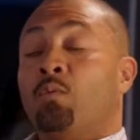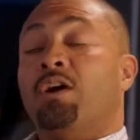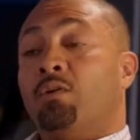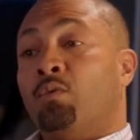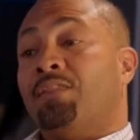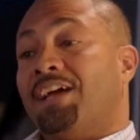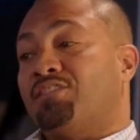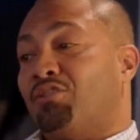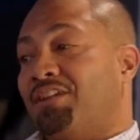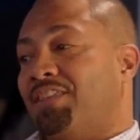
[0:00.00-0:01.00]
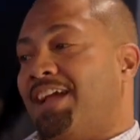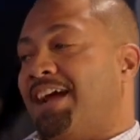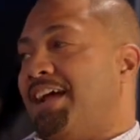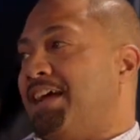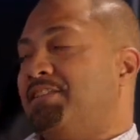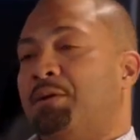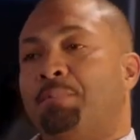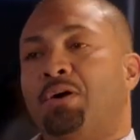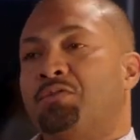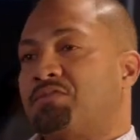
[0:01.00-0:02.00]
well, well that's the great thing. I, I did a
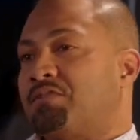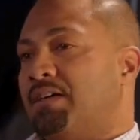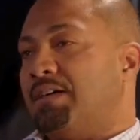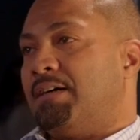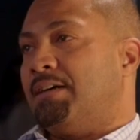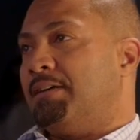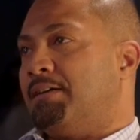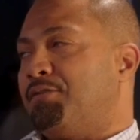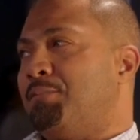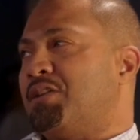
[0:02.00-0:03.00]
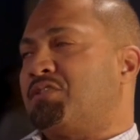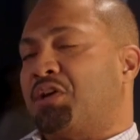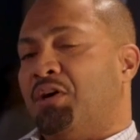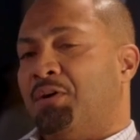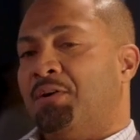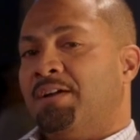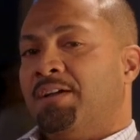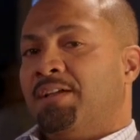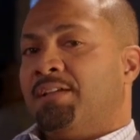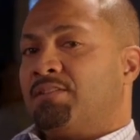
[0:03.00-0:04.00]
post uh, a few months ago
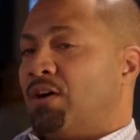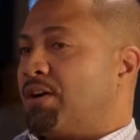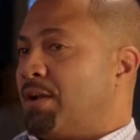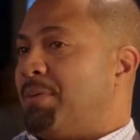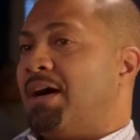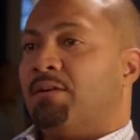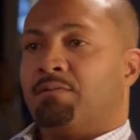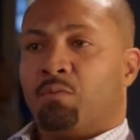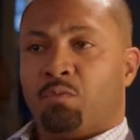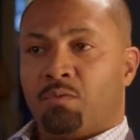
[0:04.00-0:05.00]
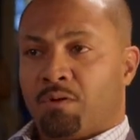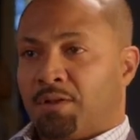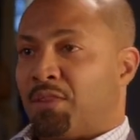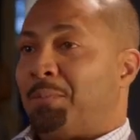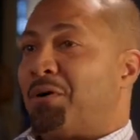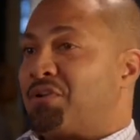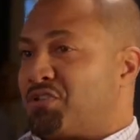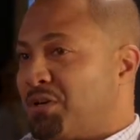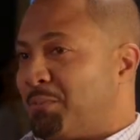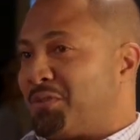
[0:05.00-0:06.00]
talking about you know the
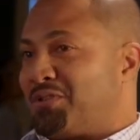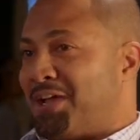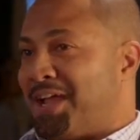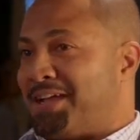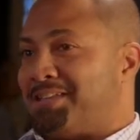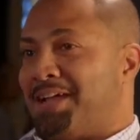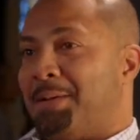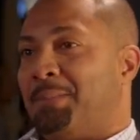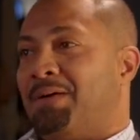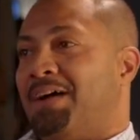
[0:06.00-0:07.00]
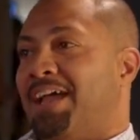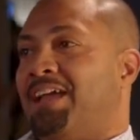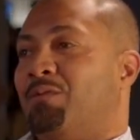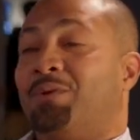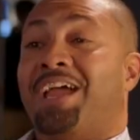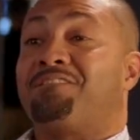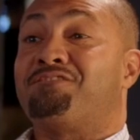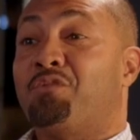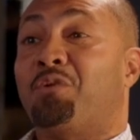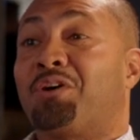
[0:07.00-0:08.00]
partnership with JA Tampa, and we had
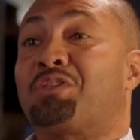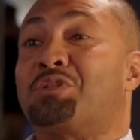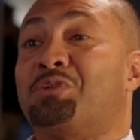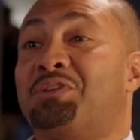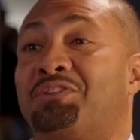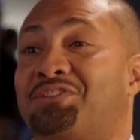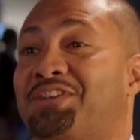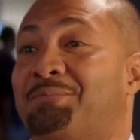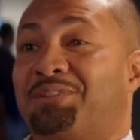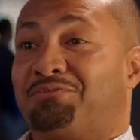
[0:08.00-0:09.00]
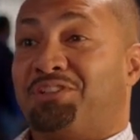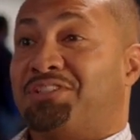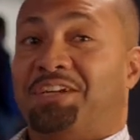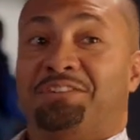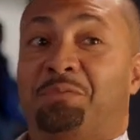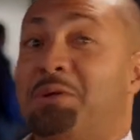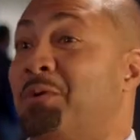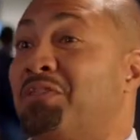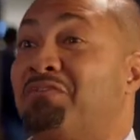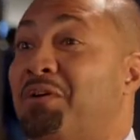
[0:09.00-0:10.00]
four other junior achievements reached out and said, we
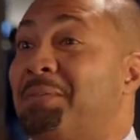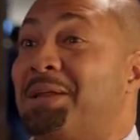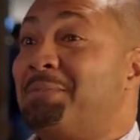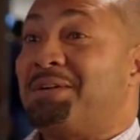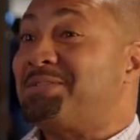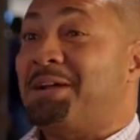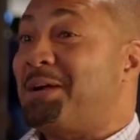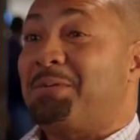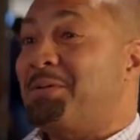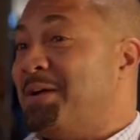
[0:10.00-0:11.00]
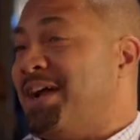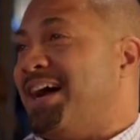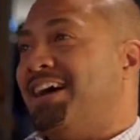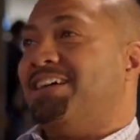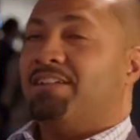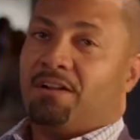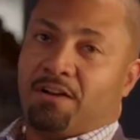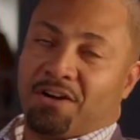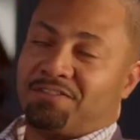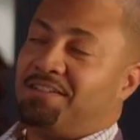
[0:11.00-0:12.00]
want the four money bears here. We uh, in
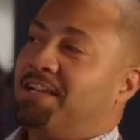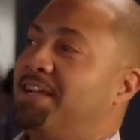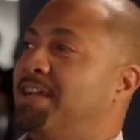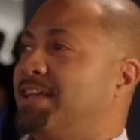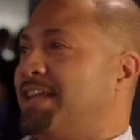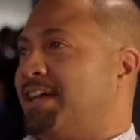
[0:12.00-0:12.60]
Austin,